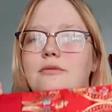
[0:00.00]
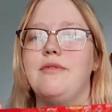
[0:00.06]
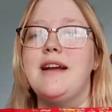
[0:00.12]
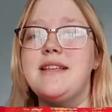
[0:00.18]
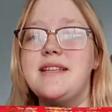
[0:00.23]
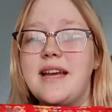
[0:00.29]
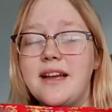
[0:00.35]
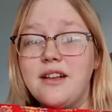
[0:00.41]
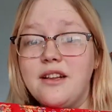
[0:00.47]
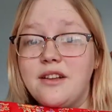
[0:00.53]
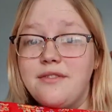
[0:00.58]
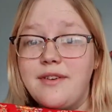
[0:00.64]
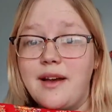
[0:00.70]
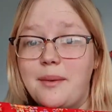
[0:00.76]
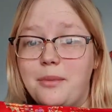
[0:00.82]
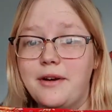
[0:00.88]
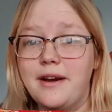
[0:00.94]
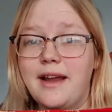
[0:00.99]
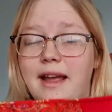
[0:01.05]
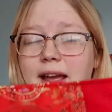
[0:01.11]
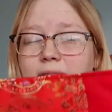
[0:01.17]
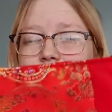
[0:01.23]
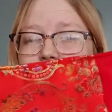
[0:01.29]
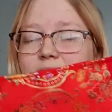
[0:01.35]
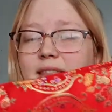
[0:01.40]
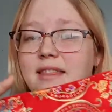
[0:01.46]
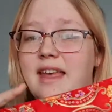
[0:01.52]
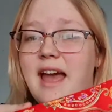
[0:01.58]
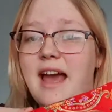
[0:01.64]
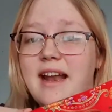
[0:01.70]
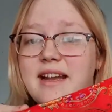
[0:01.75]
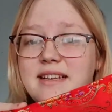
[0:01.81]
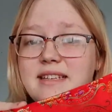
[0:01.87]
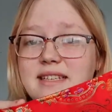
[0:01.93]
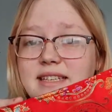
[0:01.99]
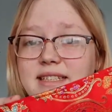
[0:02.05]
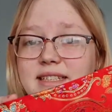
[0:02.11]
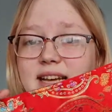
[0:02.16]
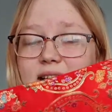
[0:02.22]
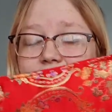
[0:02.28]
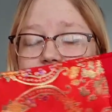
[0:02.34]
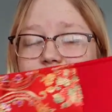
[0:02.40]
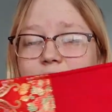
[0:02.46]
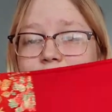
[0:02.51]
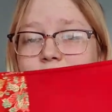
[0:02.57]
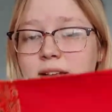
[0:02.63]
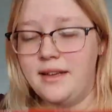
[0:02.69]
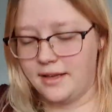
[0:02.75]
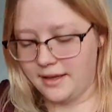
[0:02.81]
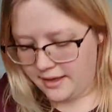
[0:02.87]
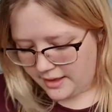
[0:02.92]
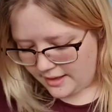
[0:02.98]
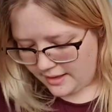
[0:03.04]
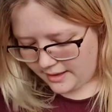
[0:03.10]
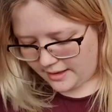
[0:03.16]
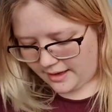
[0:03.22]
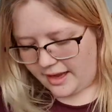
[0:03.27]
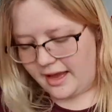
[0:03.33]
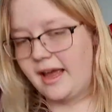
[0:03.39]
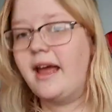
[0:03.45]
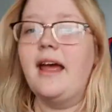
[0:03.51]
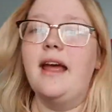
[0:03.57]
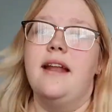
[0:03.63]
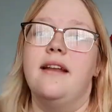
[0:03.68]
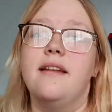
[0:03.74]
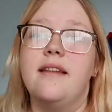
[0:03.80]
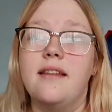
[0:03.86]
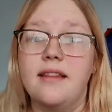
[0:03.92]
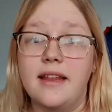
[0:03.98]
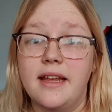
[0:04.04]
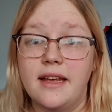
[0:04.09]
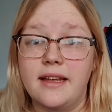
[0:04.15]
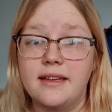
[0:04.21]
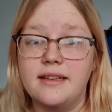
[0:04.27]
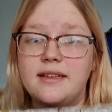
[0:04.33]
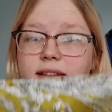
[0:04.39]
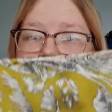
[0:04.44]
rectangle of fabric, the added detail, and the